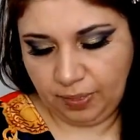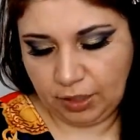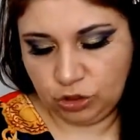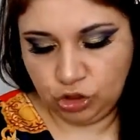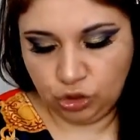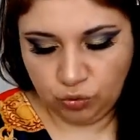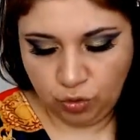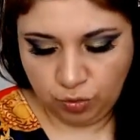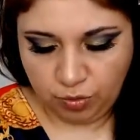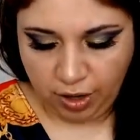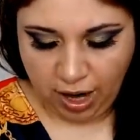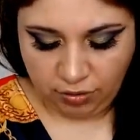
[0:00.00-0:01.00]
Duo
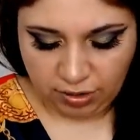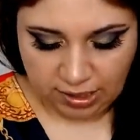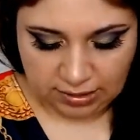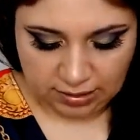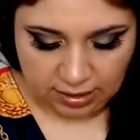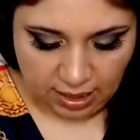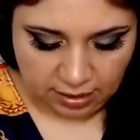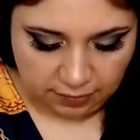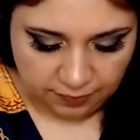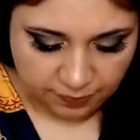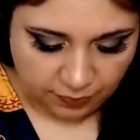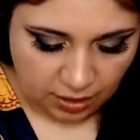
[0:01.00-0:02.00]
Brow 99,
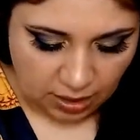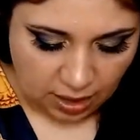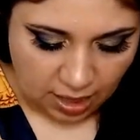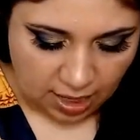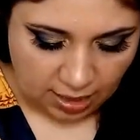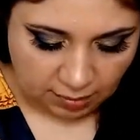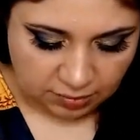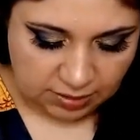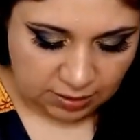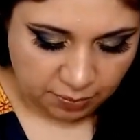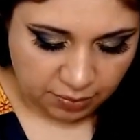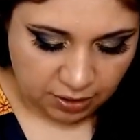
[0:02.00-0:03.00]
and I'm
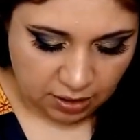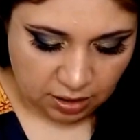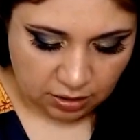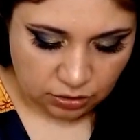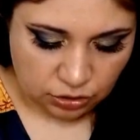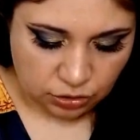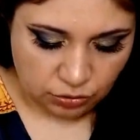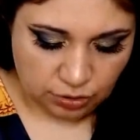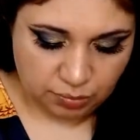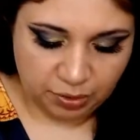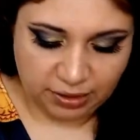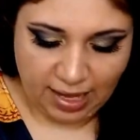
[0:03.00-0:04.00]
dipping into the
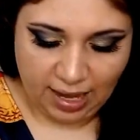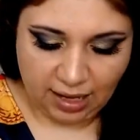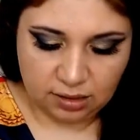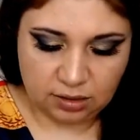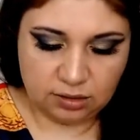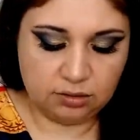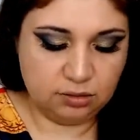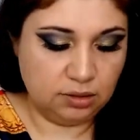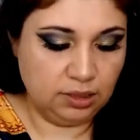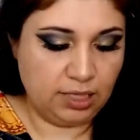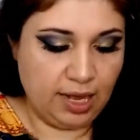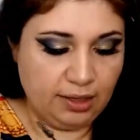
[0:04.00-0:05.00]
black
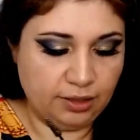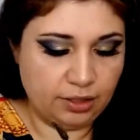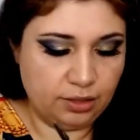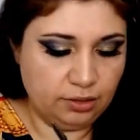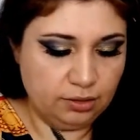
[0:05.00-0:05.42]
liner,